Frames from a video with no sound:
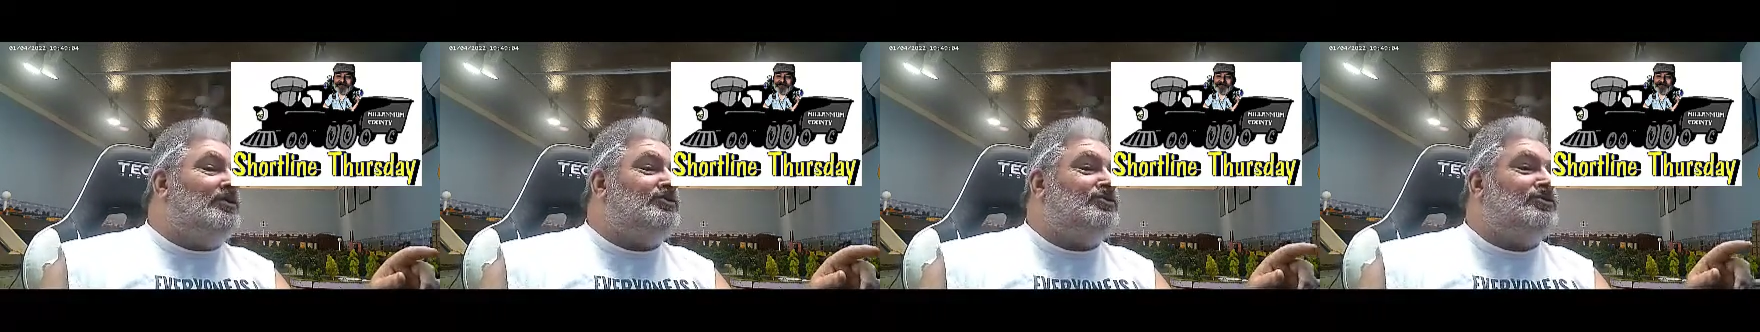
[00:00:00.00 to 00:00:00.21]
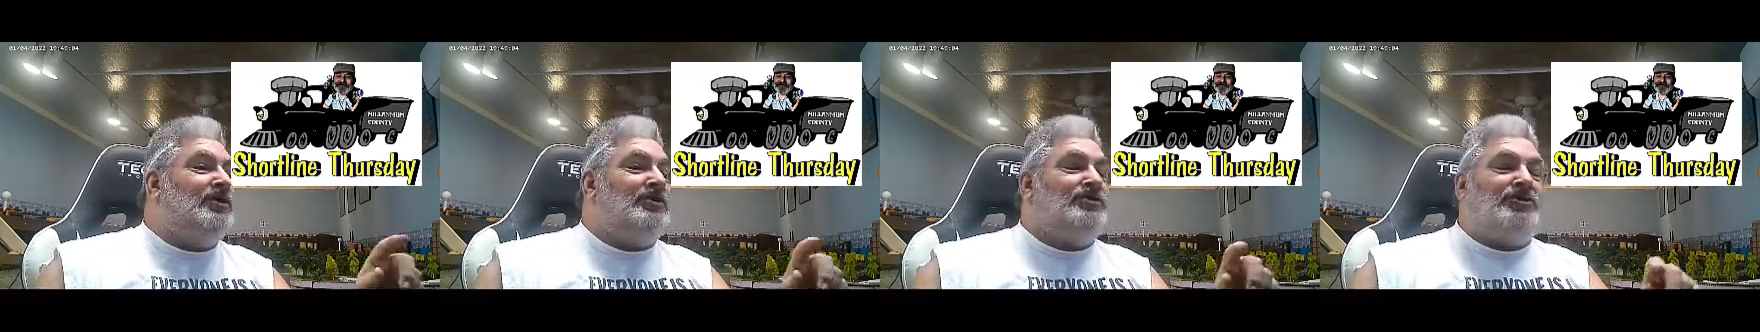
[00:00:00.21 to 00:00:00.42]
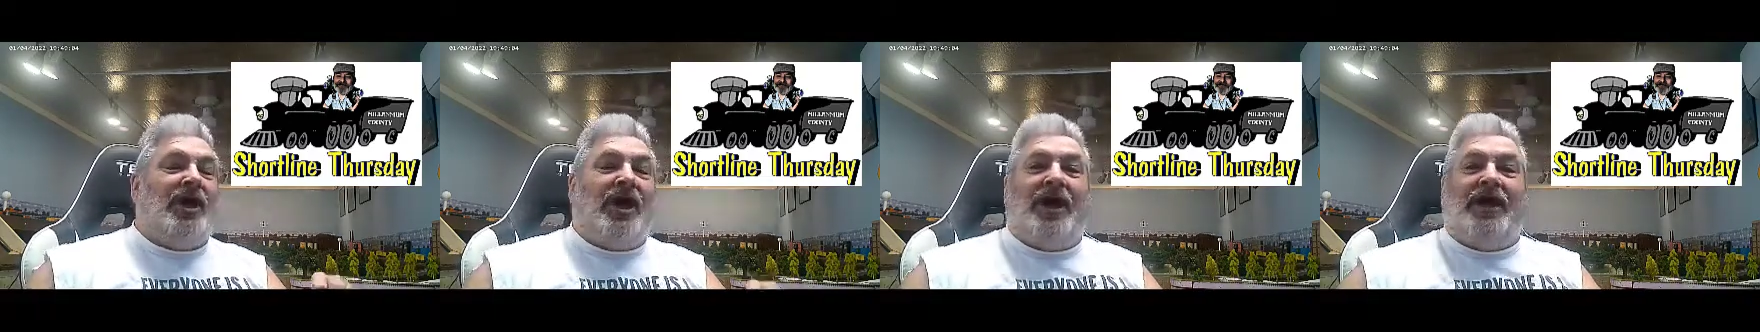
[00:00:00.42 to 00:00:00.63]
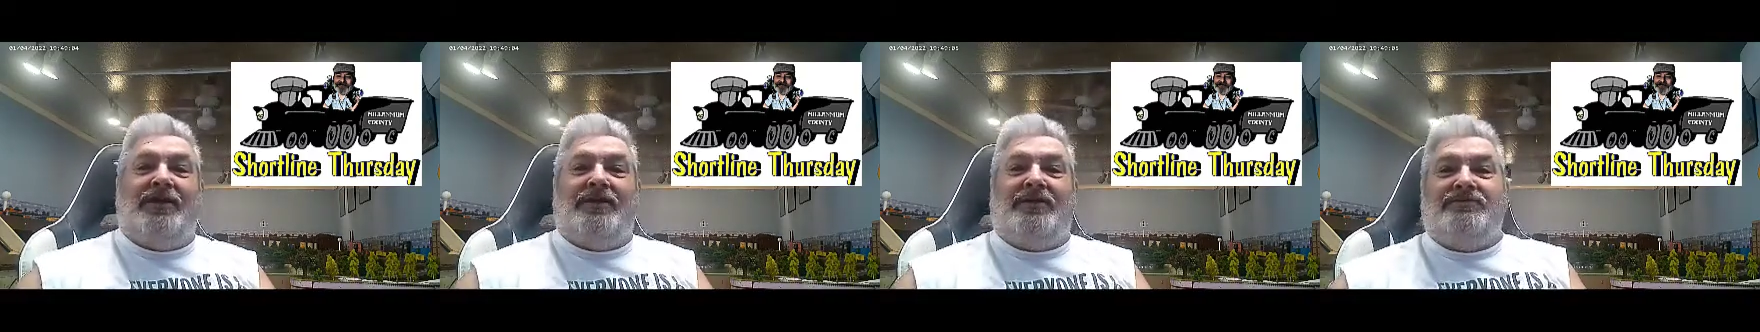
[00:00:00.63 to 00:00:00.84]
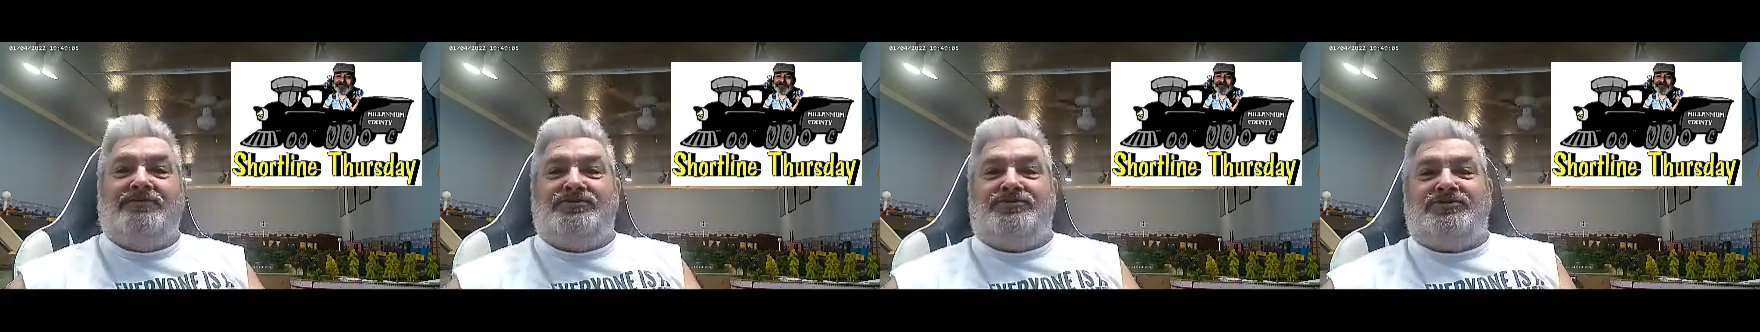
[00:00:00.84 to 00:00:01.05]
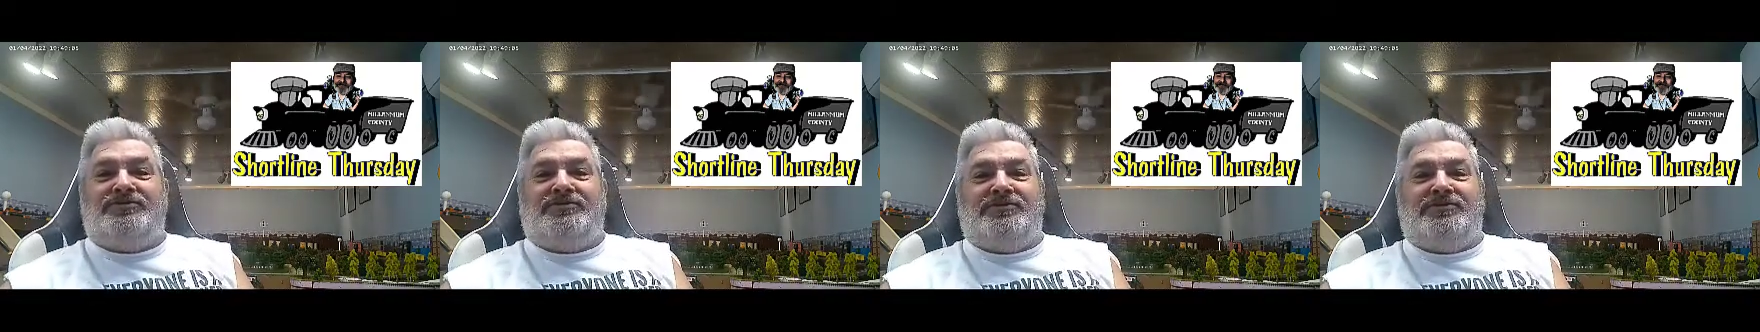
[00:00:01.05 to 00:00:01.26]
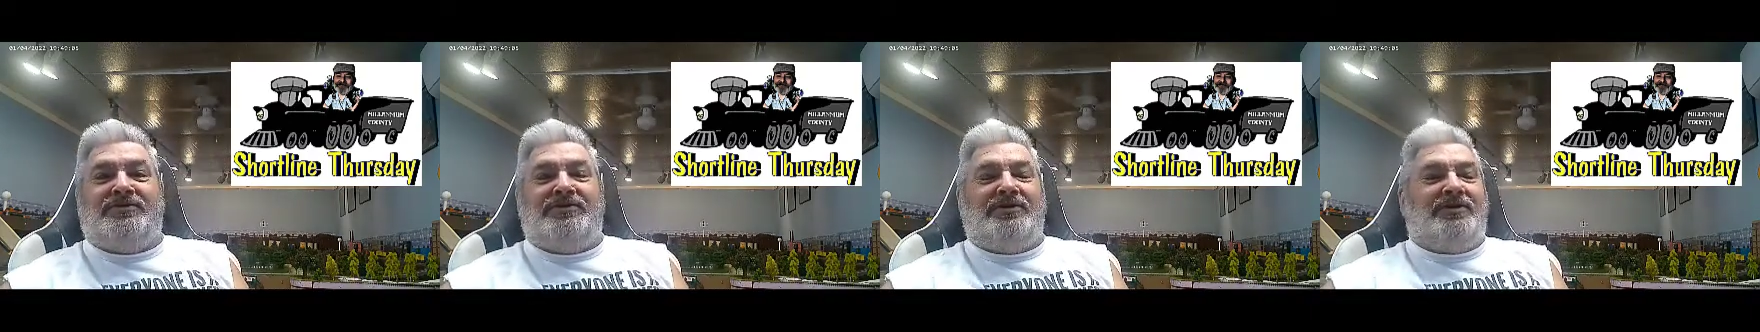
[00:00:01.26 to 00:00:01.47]
six items
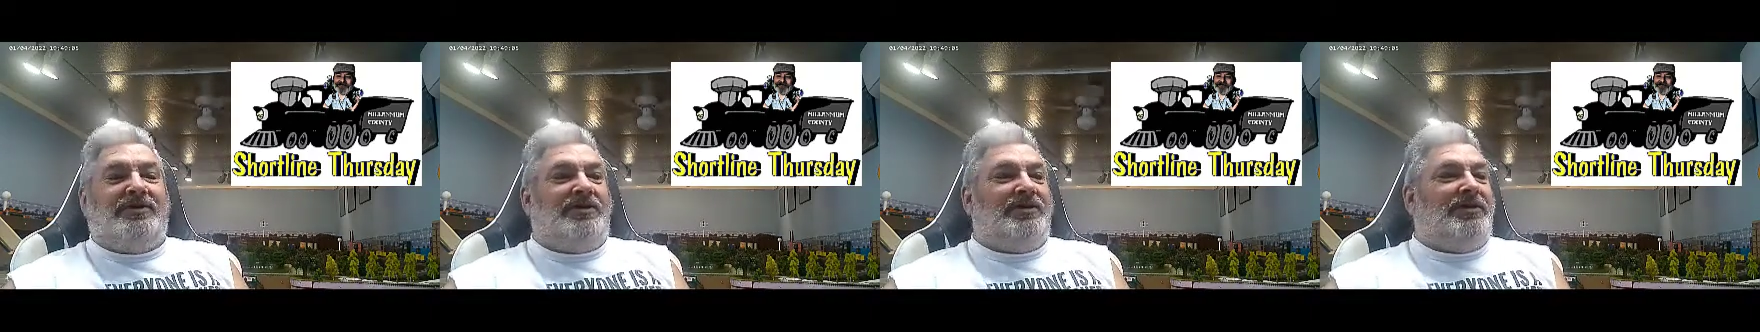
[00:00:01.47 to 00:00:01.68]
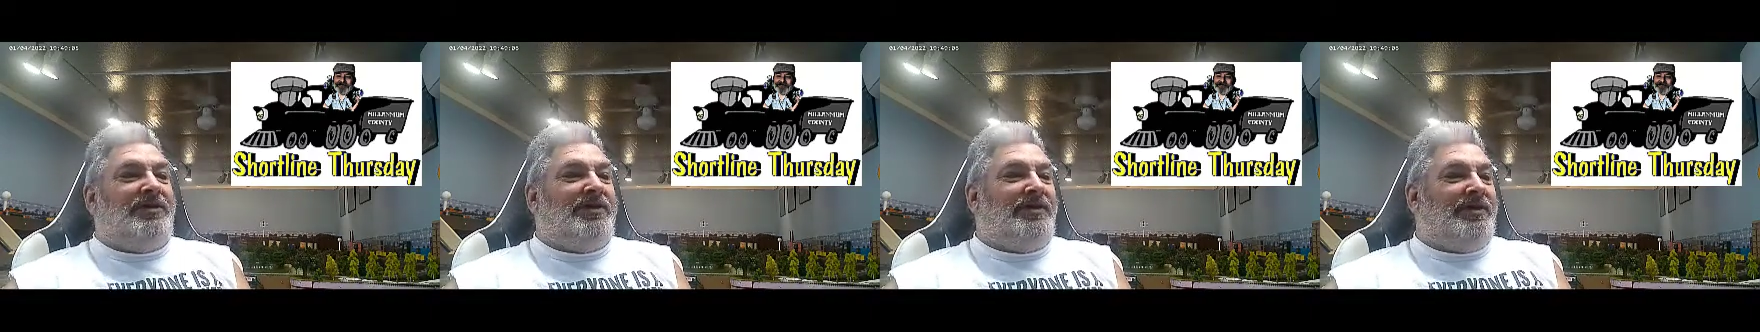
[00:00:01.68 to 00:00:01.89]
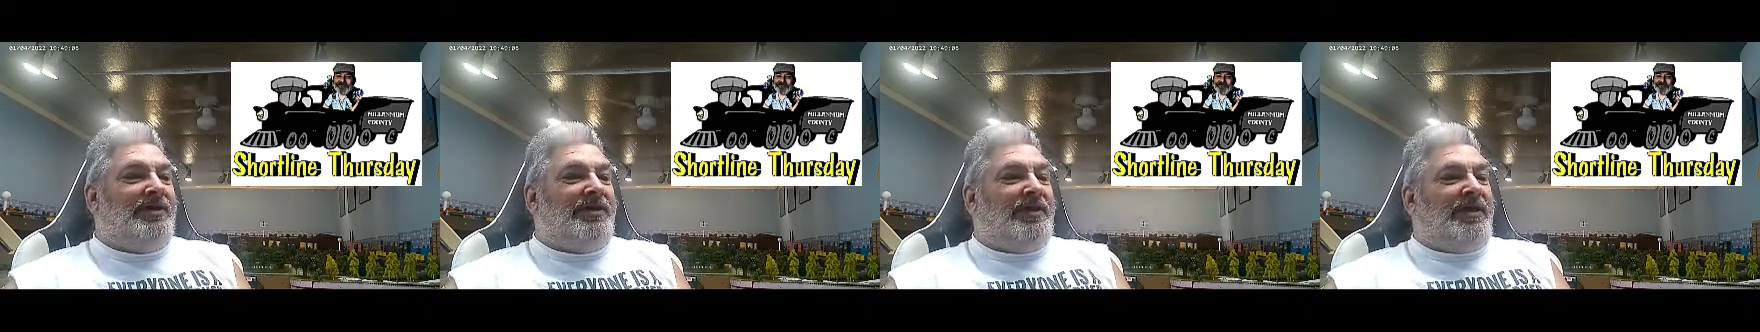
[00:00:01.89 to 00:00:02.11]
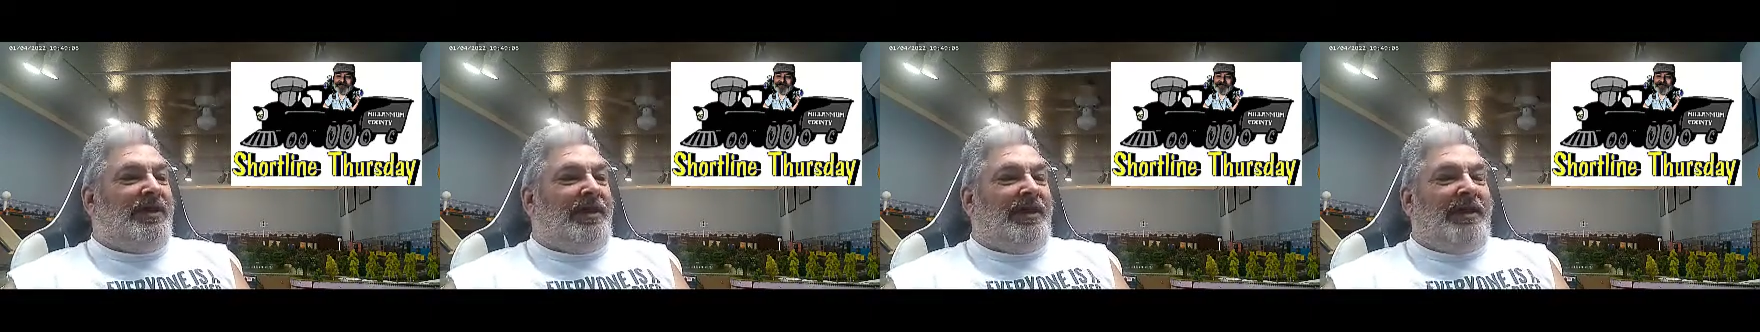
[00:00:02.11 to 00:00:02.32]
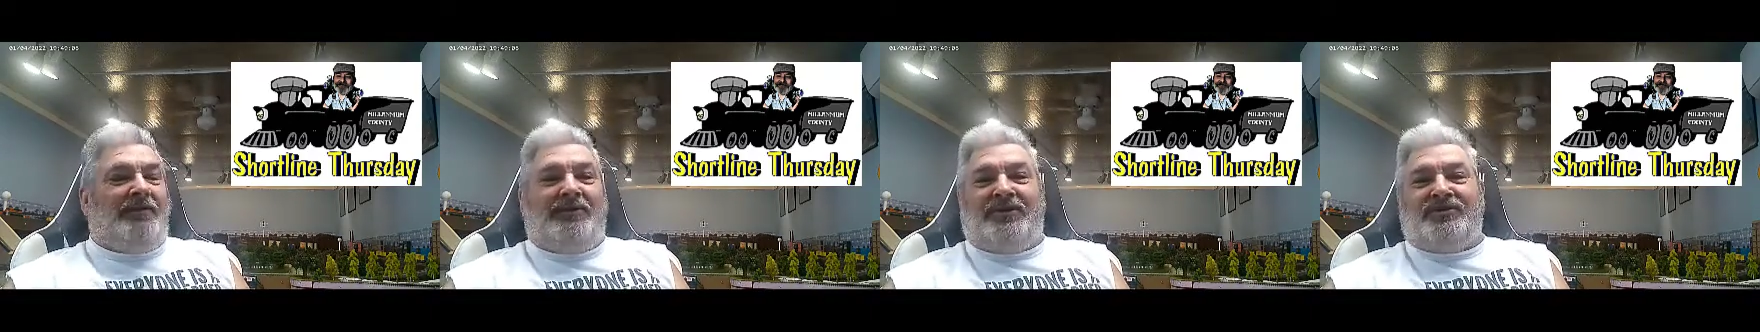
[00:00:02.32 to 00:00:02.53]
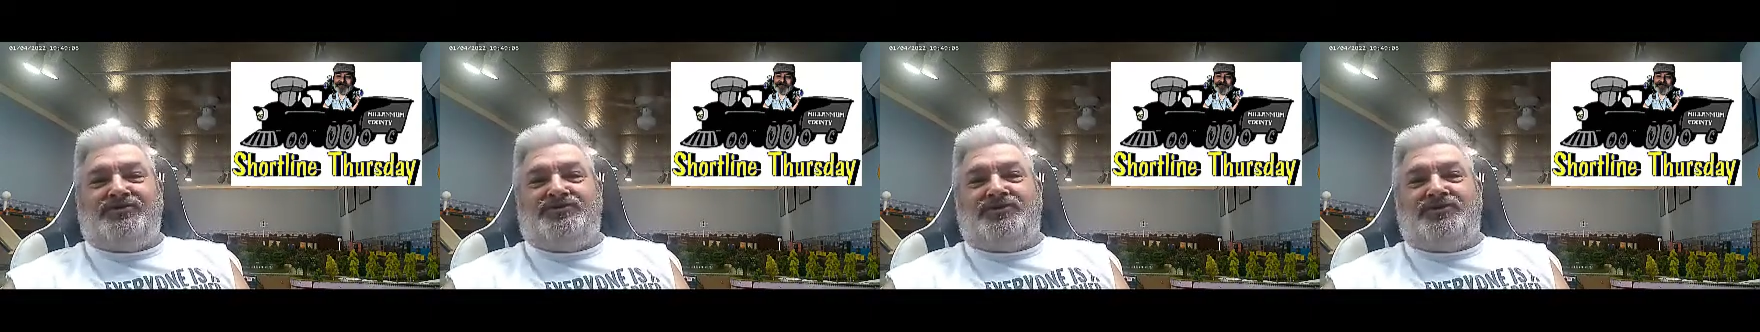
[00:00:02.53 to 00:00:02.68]
and I'm going to